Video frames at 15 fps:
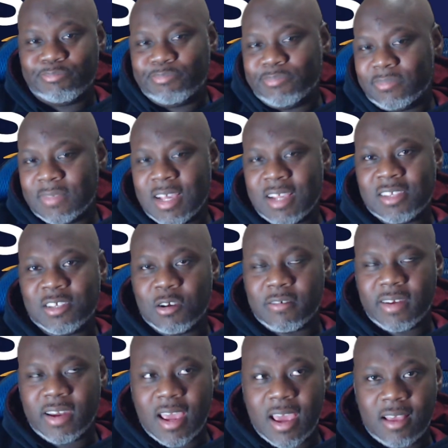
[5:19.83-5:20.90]
that she already
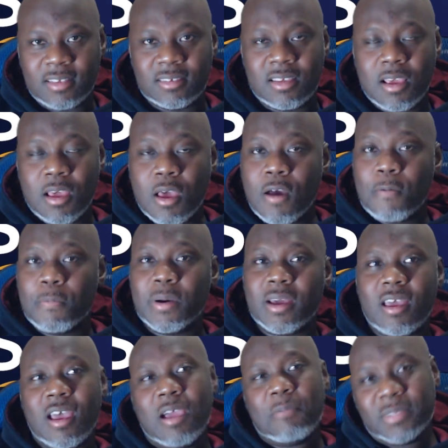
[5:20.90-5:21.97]
has. But
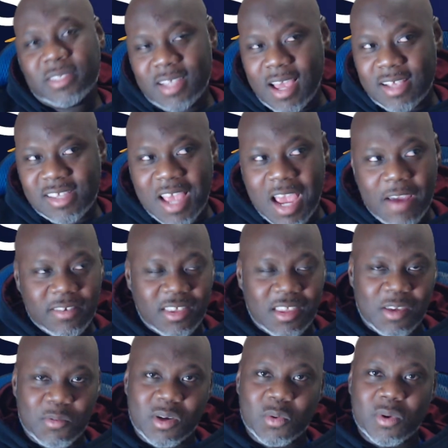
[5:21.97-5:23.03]
besides that, everything
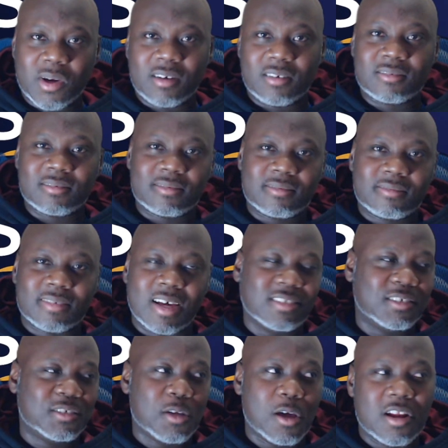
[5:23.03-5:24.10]
went well. I just
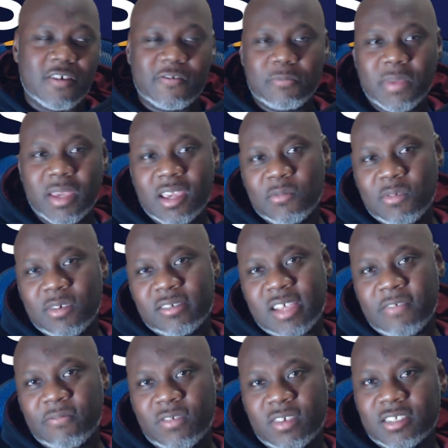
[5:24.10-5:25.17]
started another meeting. We was able to
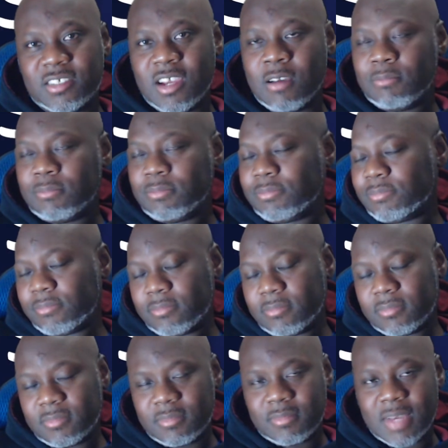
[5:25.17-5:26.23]
finish up.
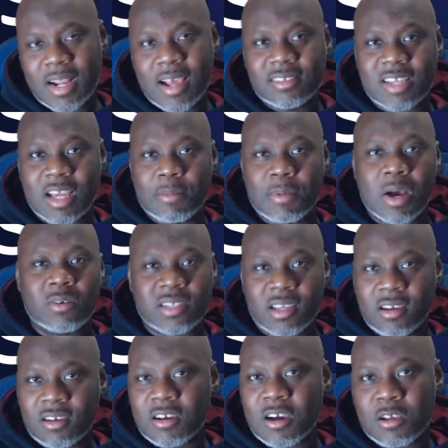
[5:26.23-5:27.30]
By that time, I was in her
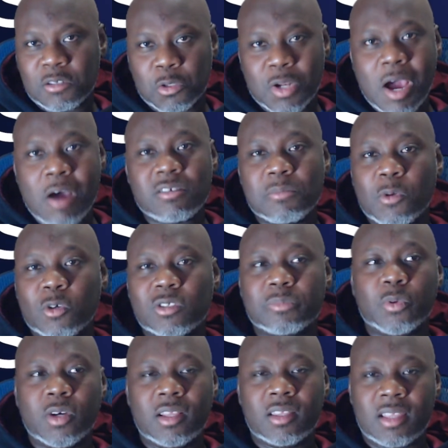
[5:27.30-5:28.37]
console. That was the most
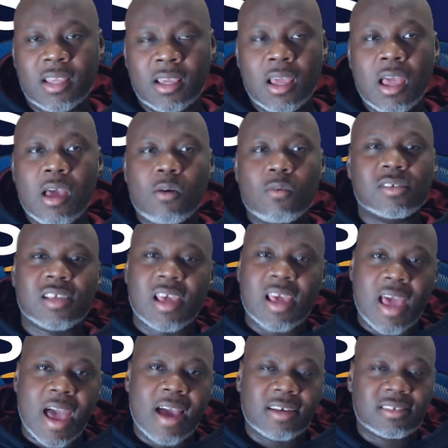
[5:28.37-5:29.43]
important thing, was getting
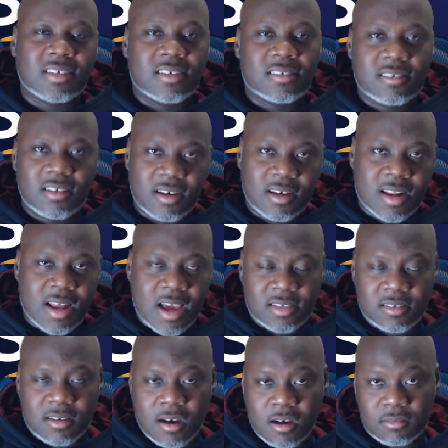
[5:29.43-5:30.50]
access to the client's
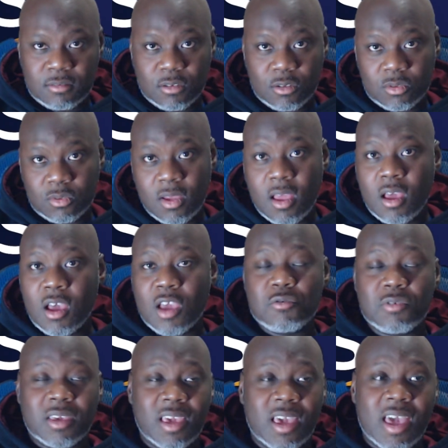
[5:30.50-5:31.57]
console. And you
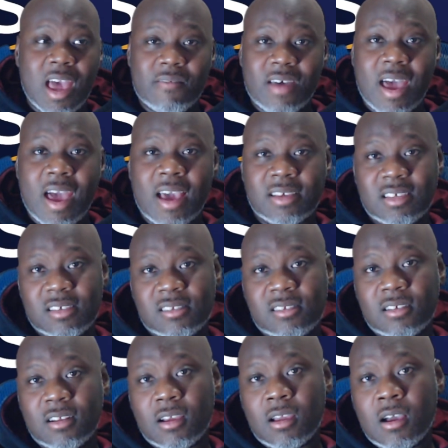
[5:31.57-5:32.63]
can't have access
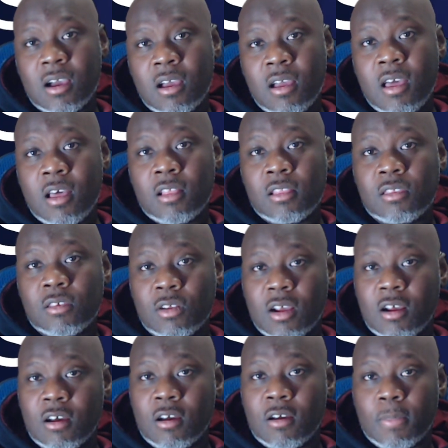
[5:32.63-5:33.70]
to the